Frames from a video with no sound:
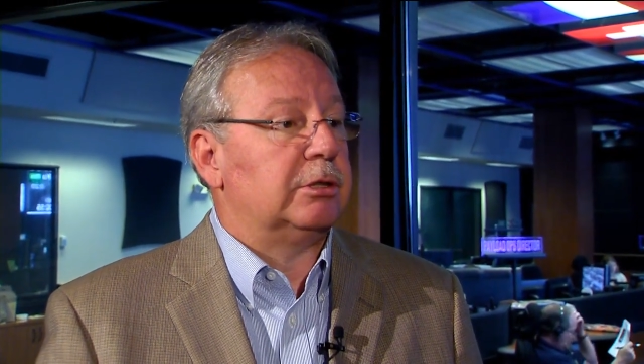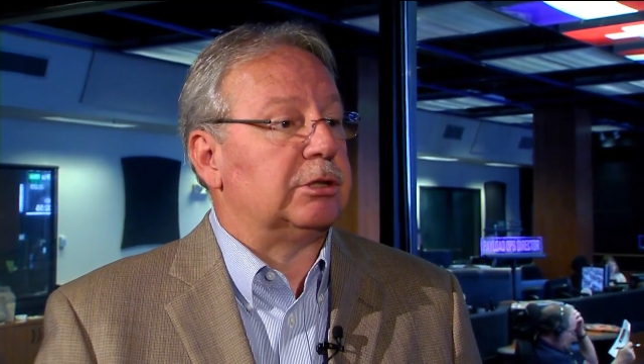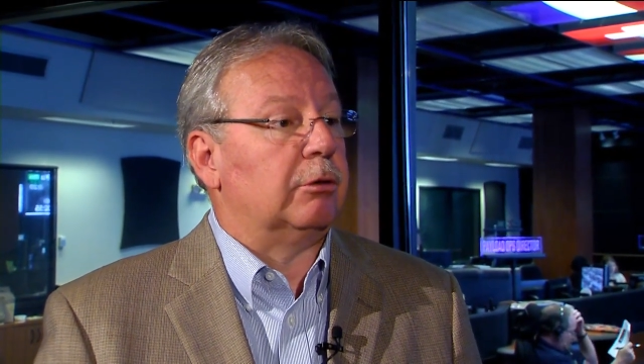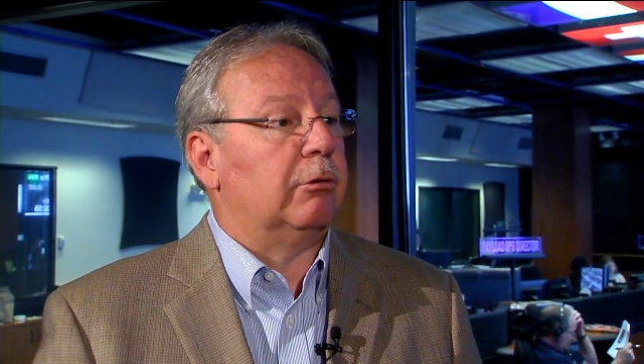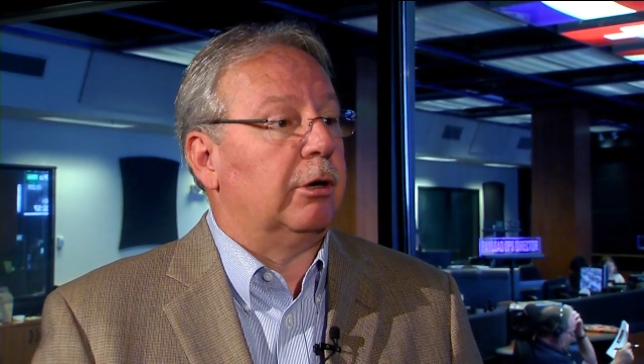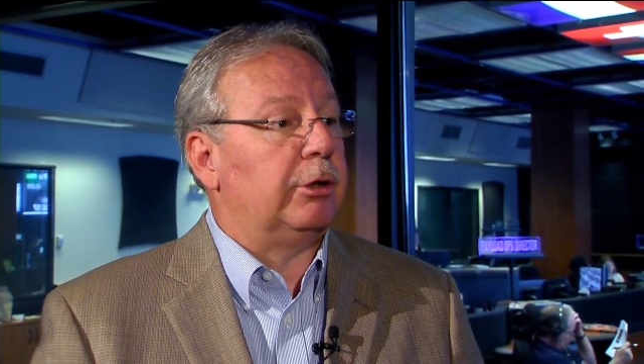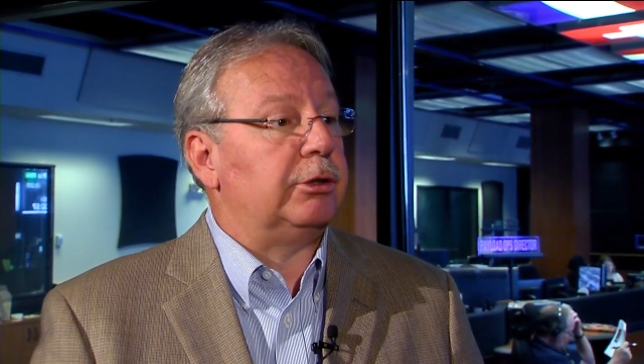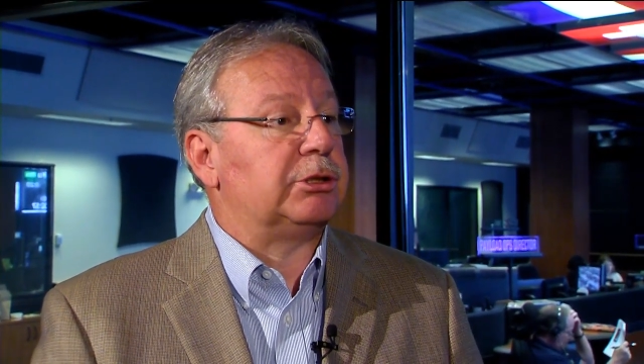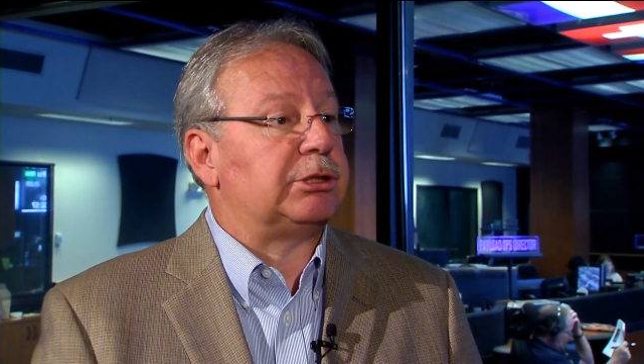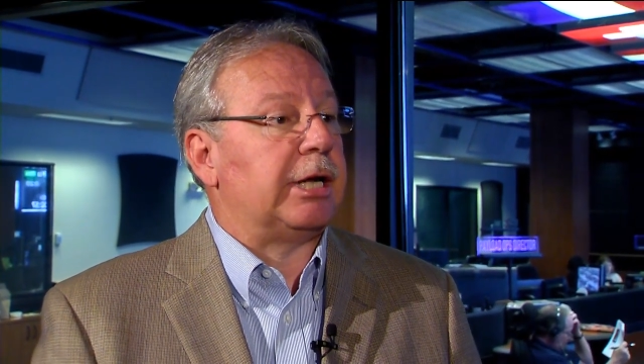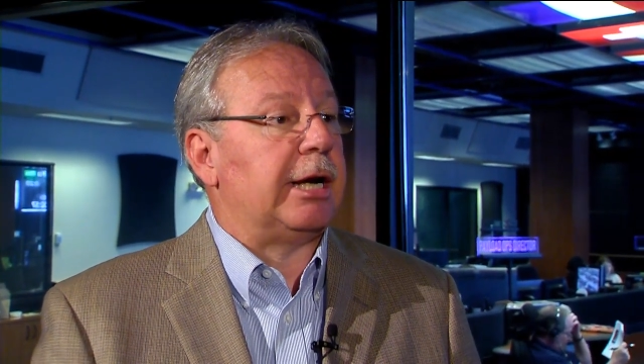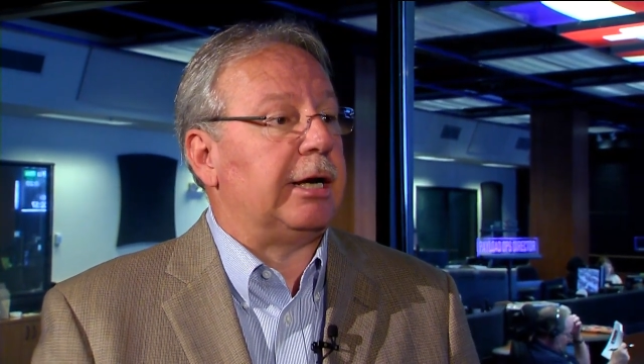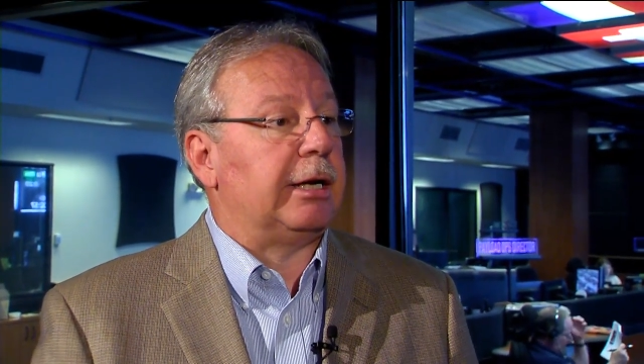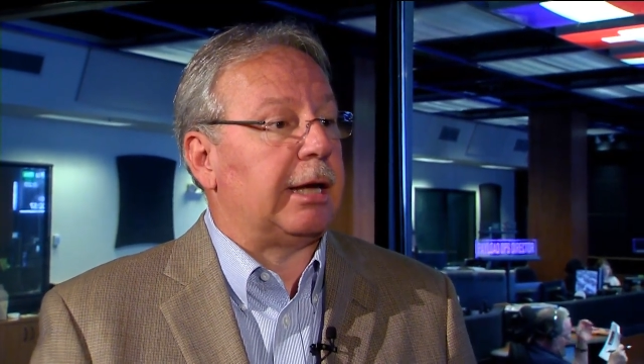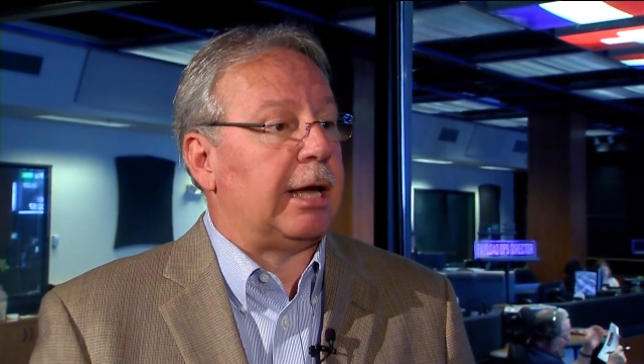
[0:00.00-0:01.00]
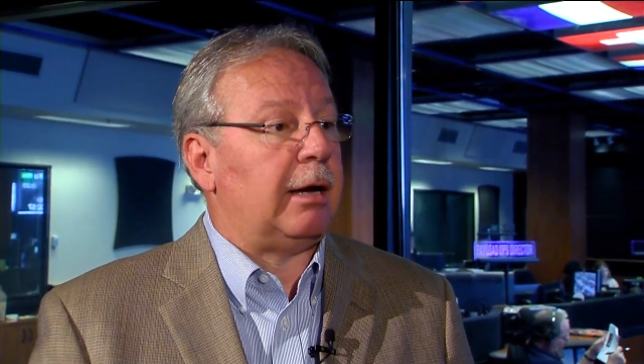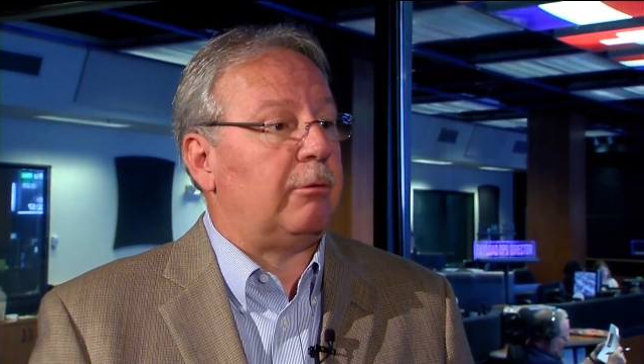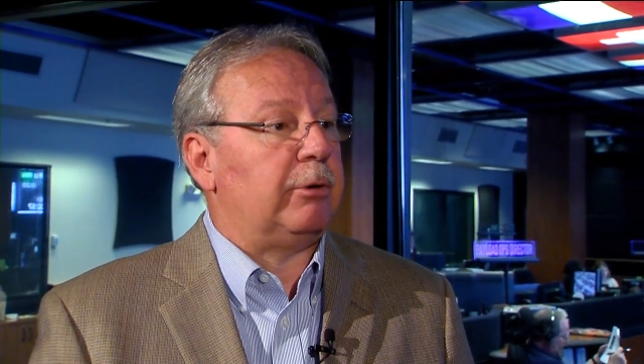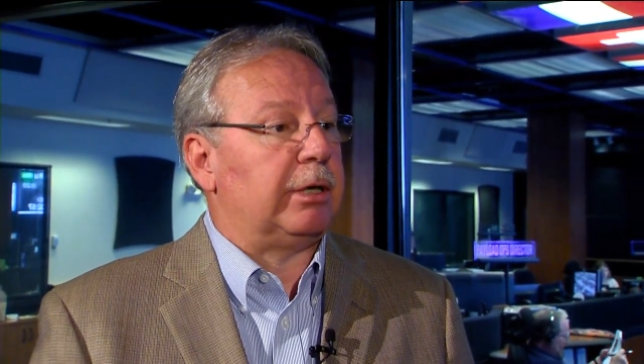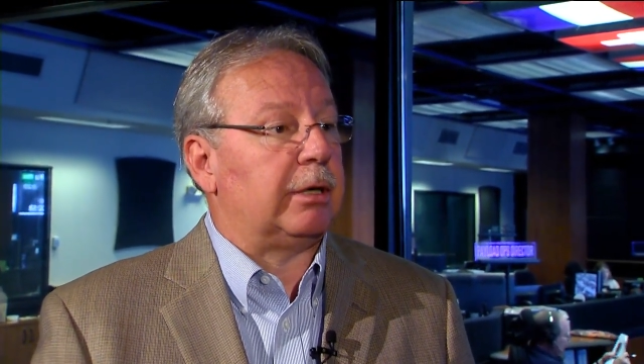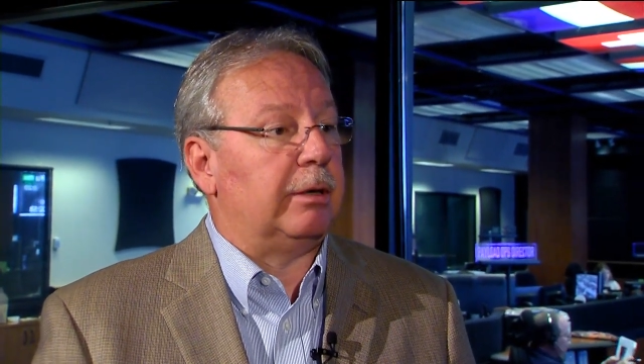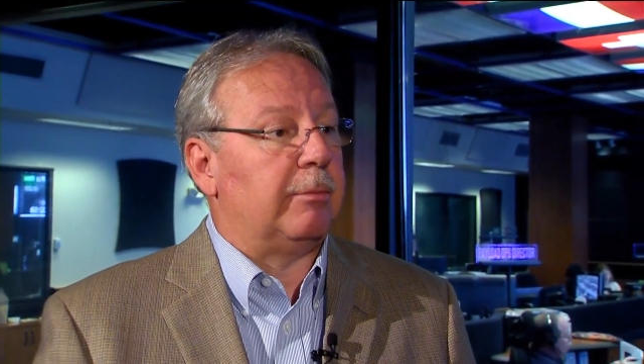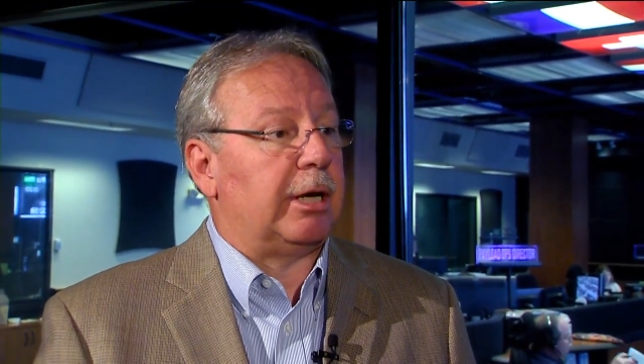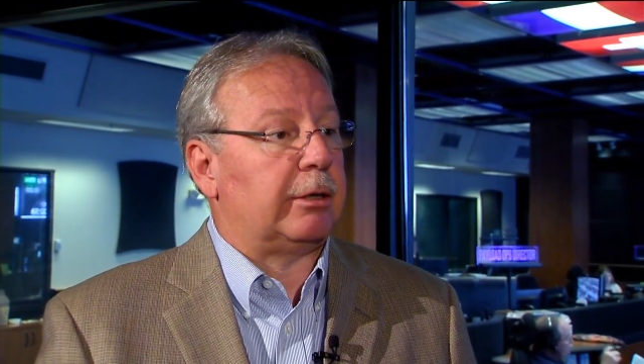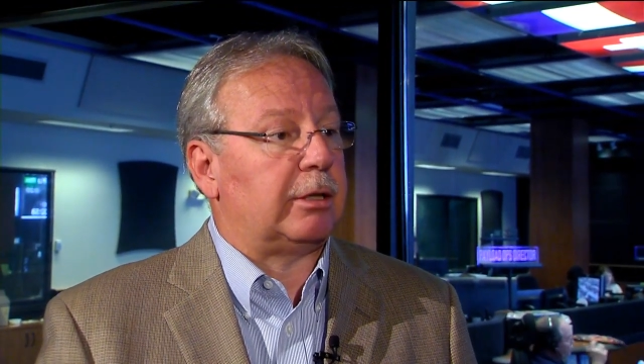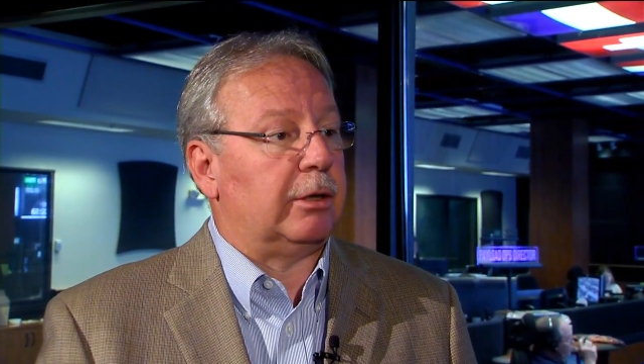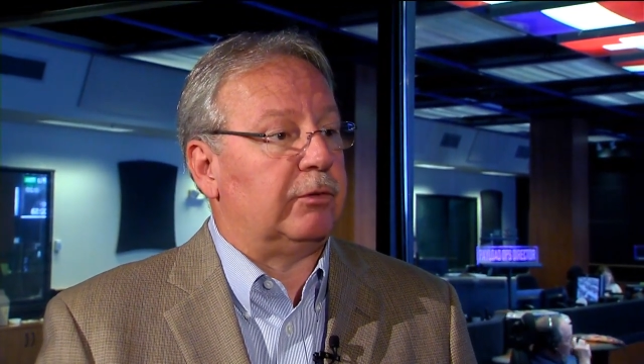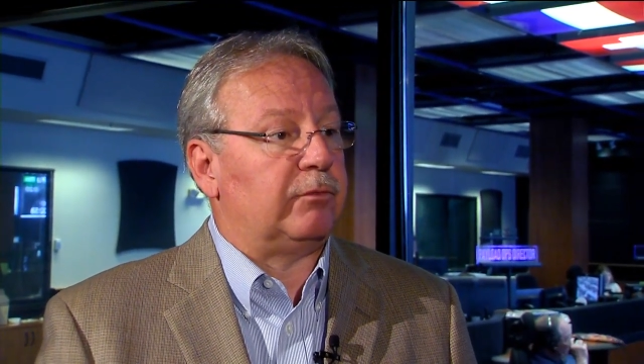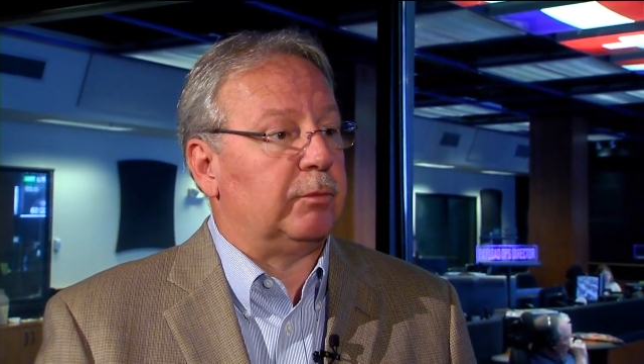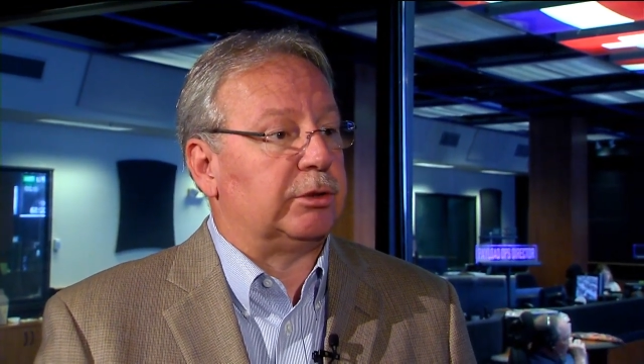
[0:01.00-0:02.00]
So understanding how we can
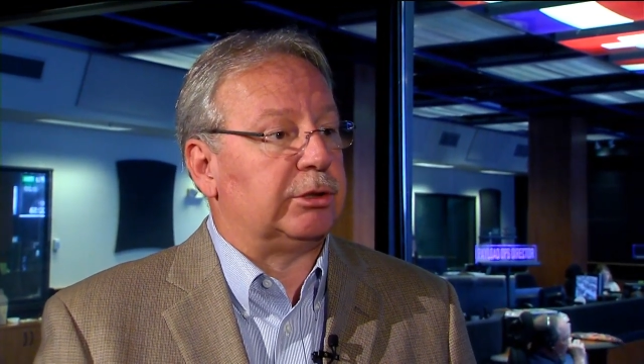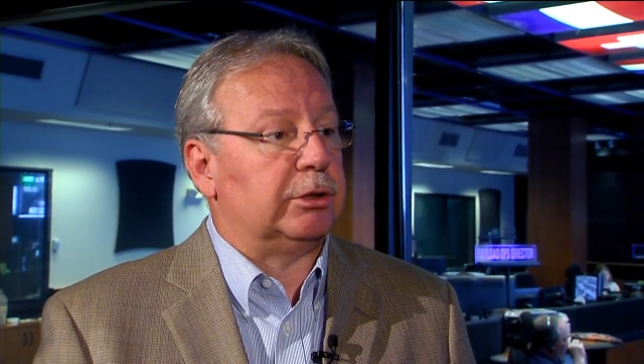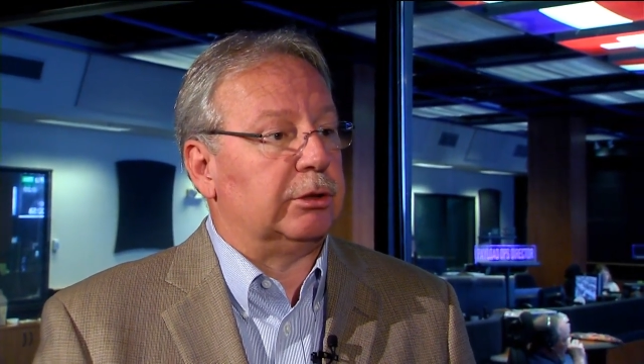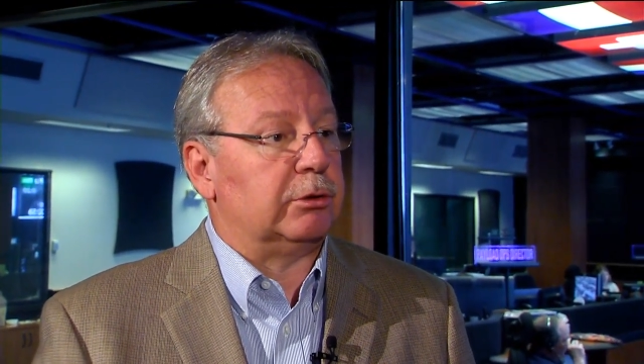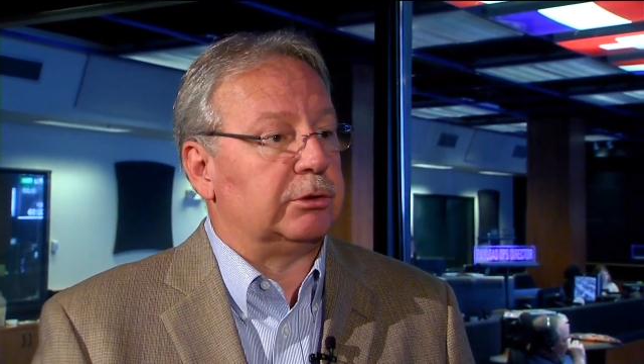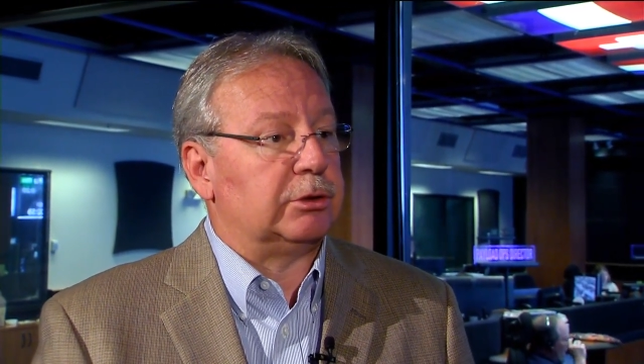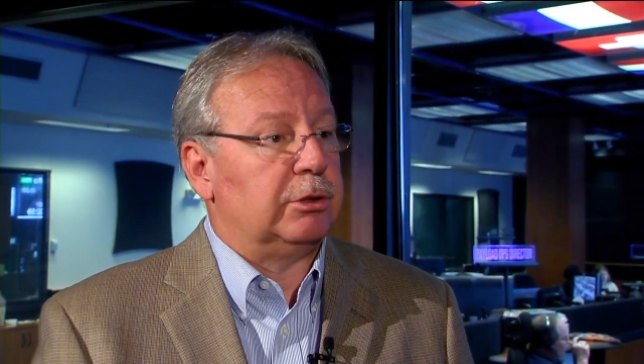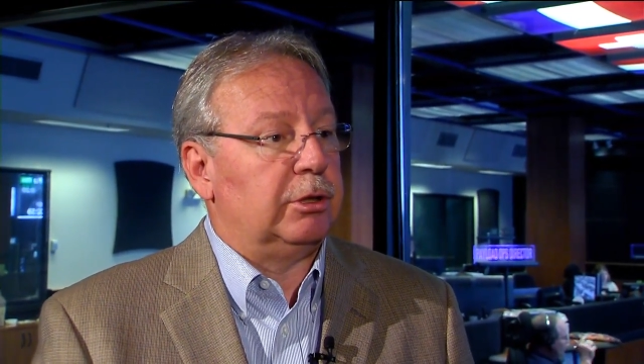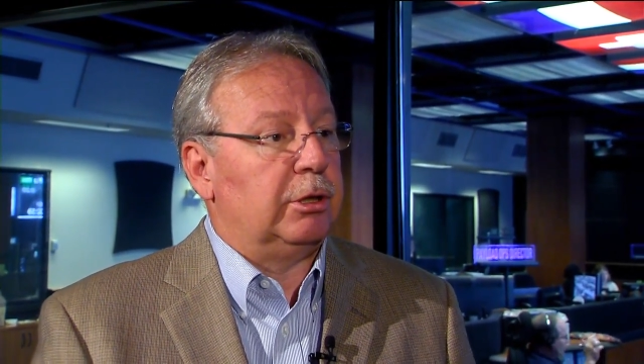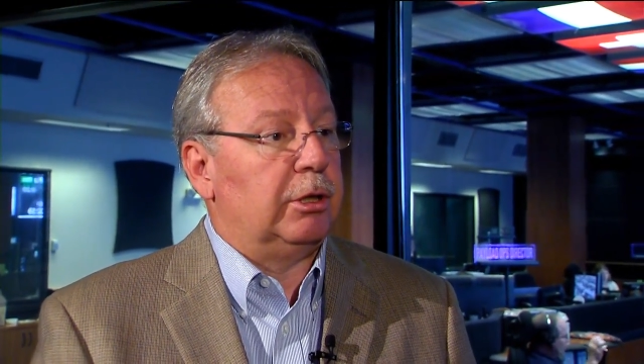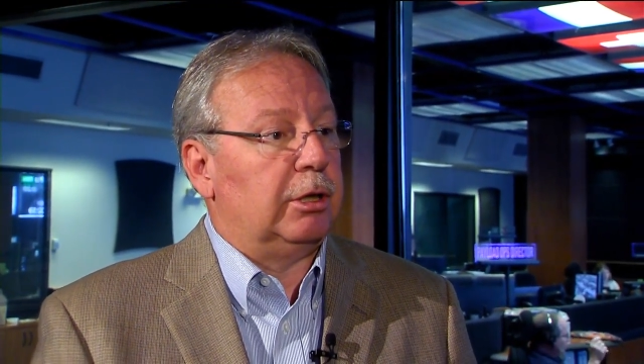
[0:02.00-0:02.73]
make those materials